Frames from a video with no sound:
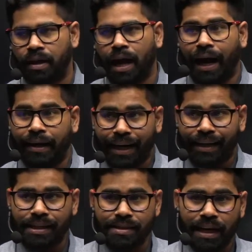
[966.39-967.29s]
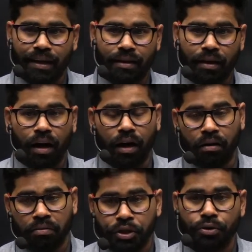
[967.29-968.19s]
and that is like a
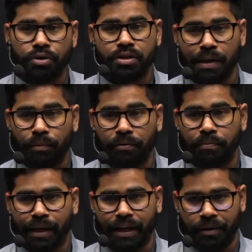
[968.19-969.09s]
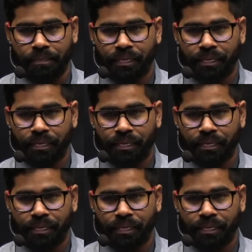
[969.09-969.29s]
huge sum of money.